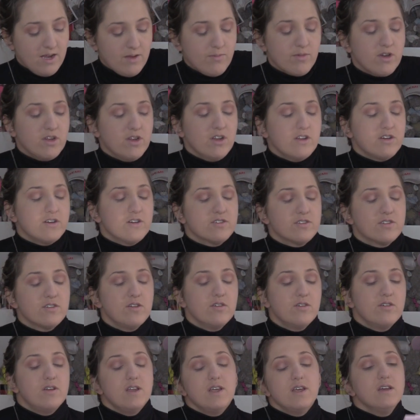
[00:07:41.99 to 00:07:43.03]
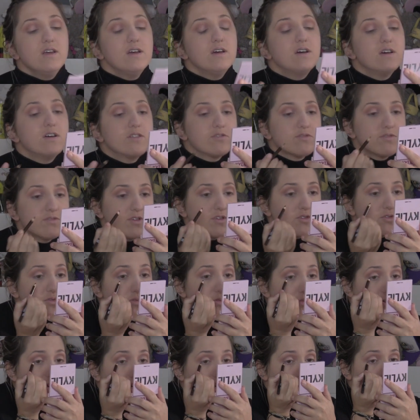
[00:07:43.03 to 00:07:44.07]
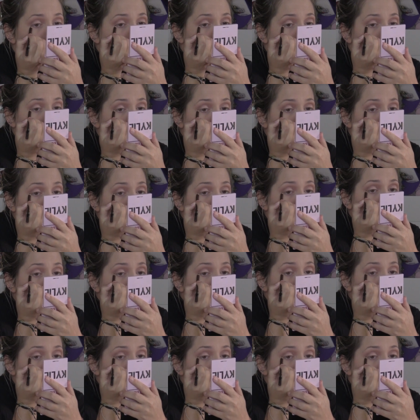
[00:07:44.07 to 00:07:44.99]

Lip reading: I'm gonna go slowly to not ruin all the makeup.